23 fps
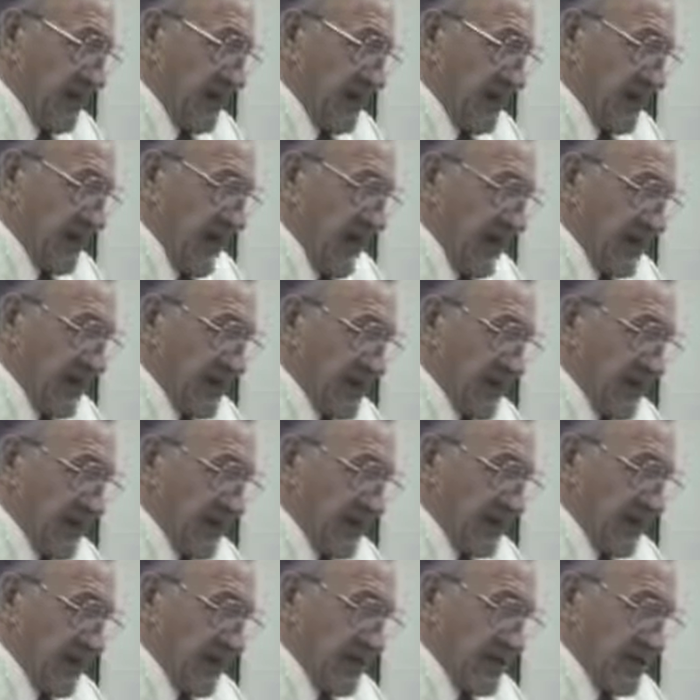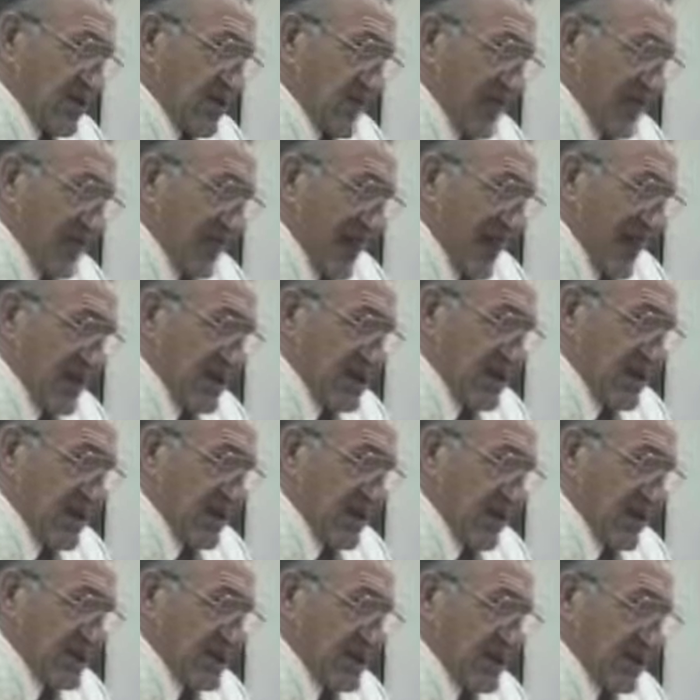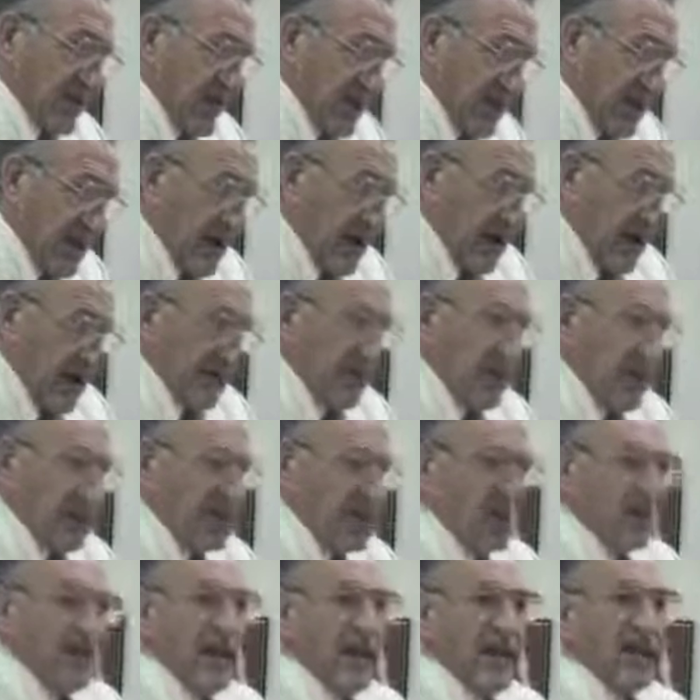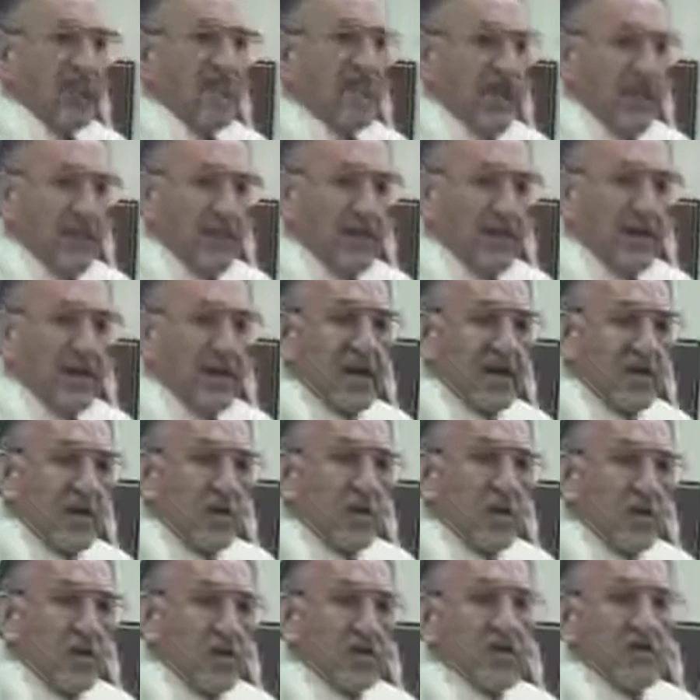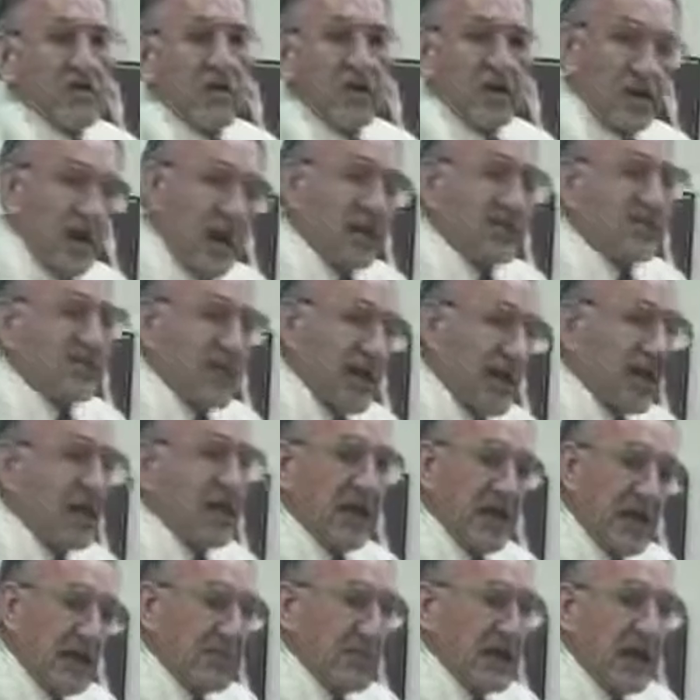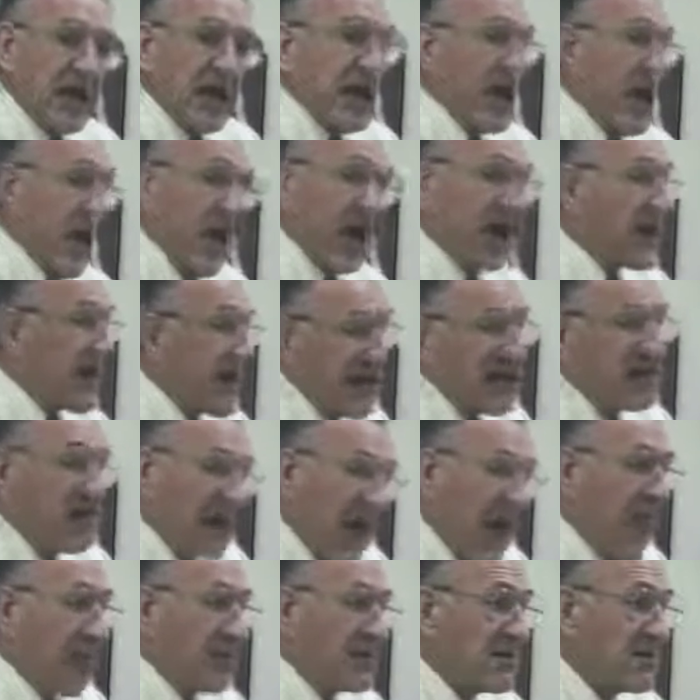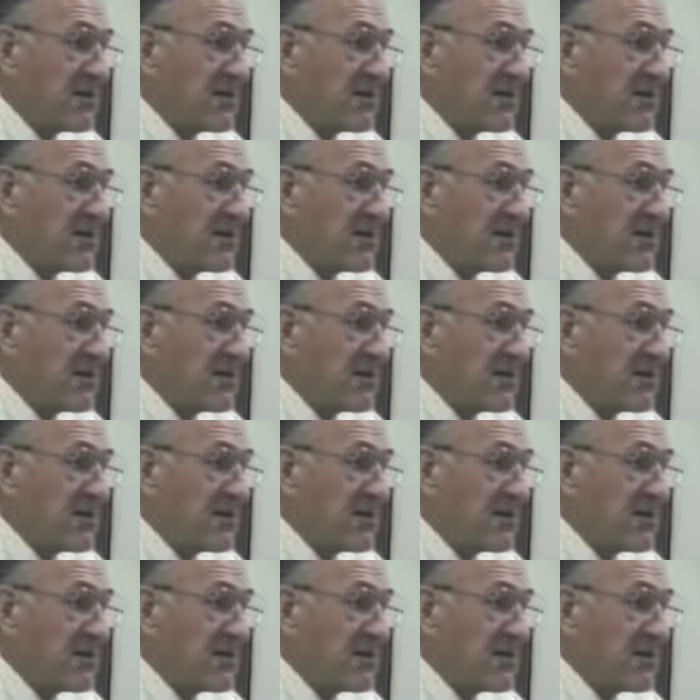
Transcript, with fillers: Now, that doesn't mean someone's going to blast you because of the word. It means you get offended because you say, Well, God said he'd heal me, and I ain't healed yet.